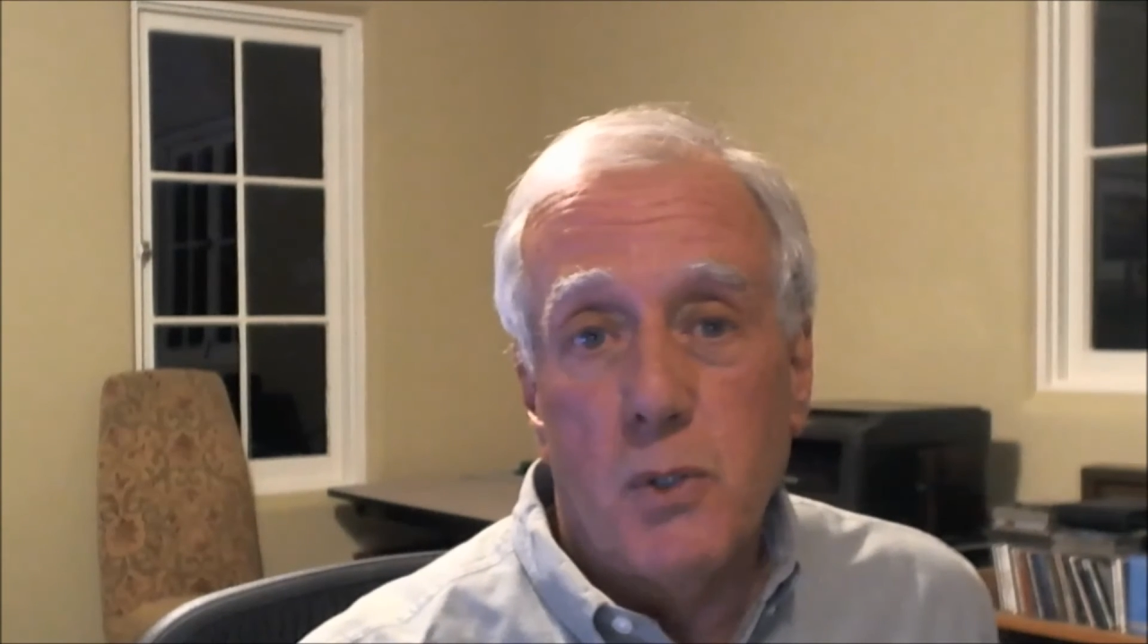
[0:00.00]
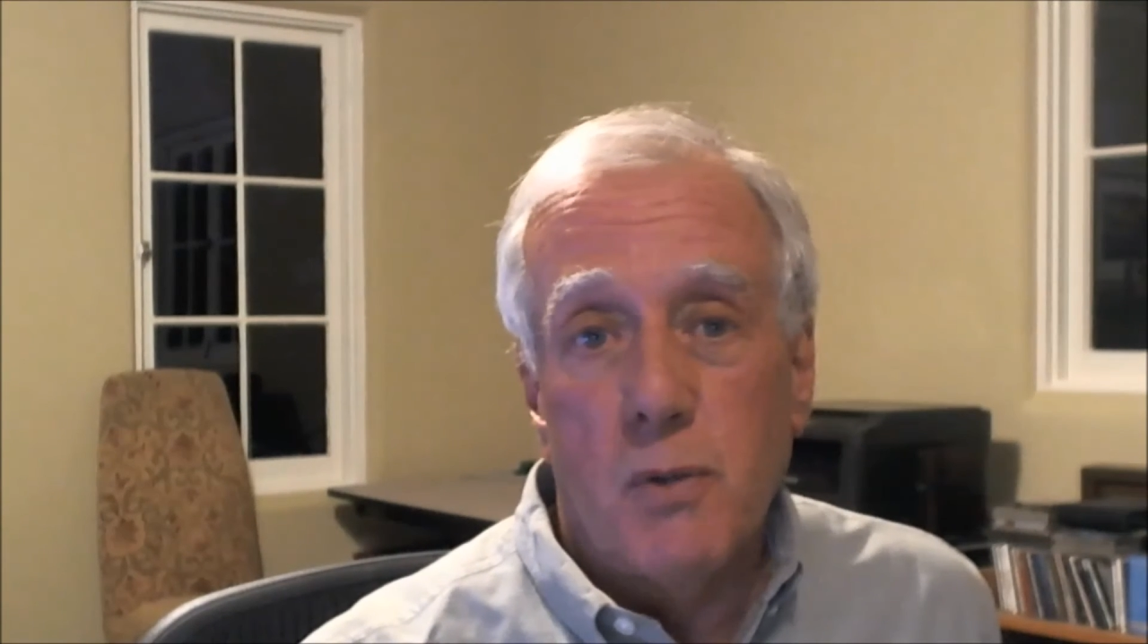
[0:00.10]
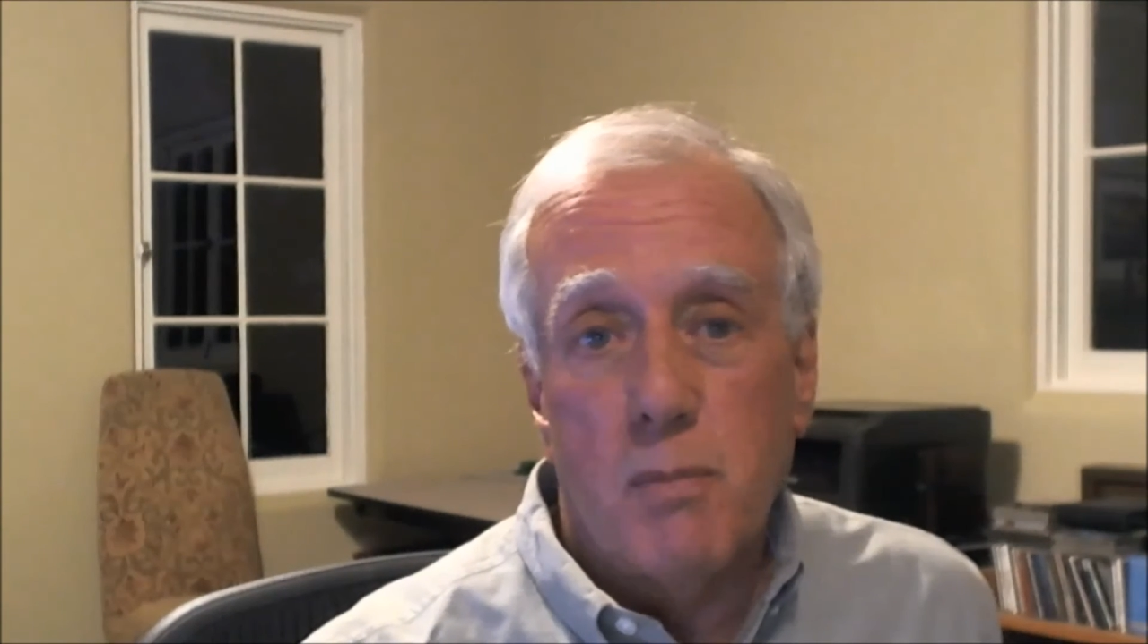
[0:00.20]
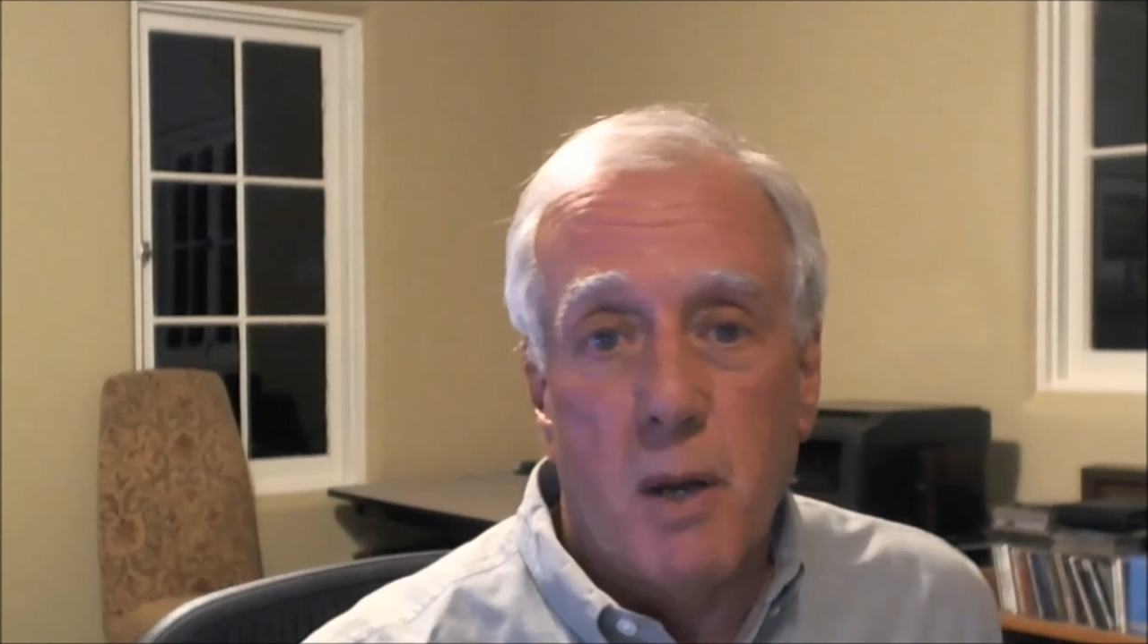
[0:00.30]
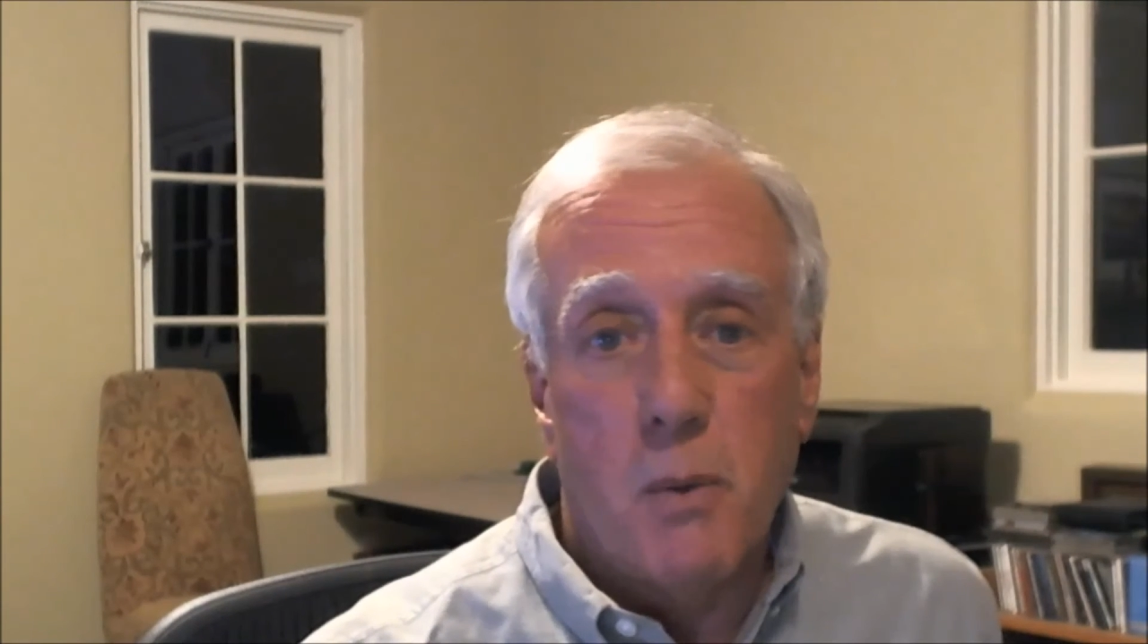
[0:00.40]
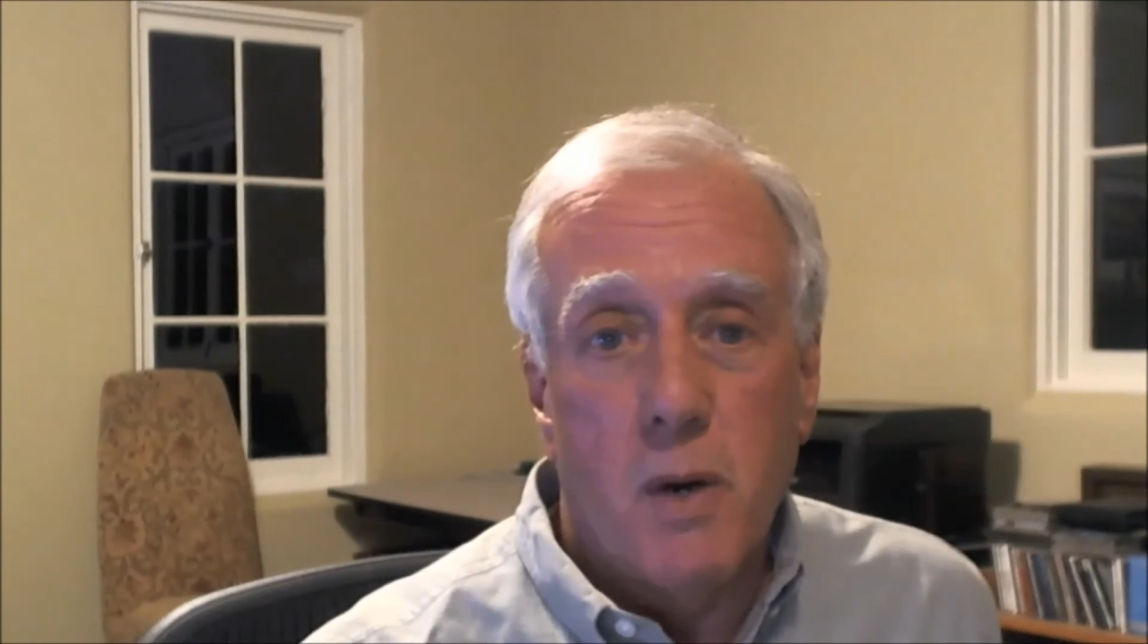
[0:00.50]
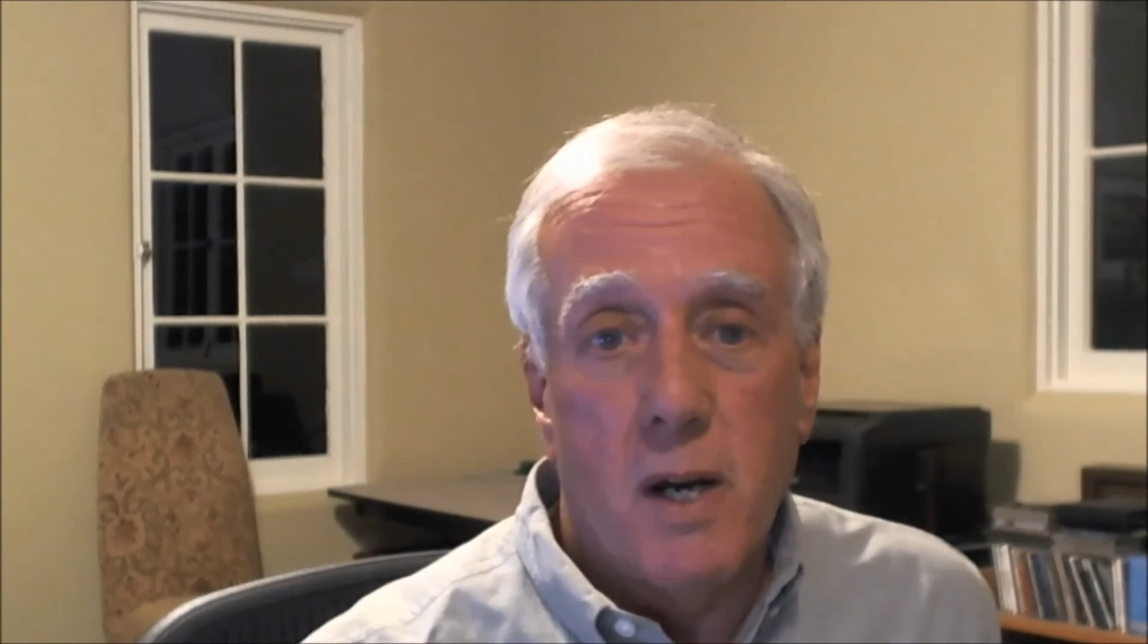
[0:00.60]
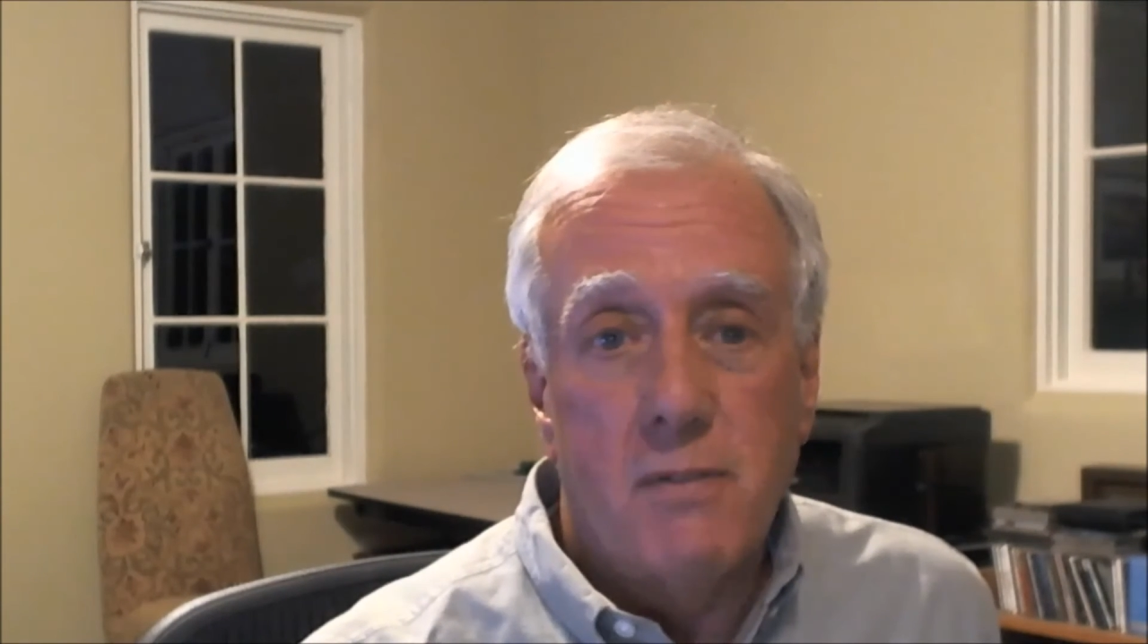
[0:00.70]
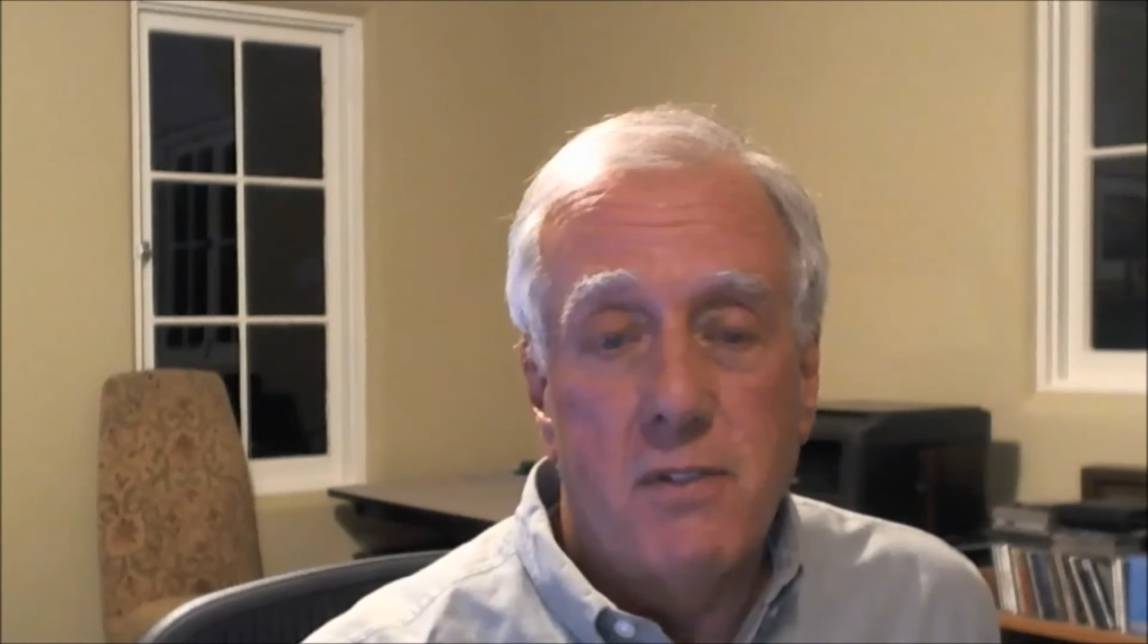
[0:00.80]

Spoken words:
with my wife.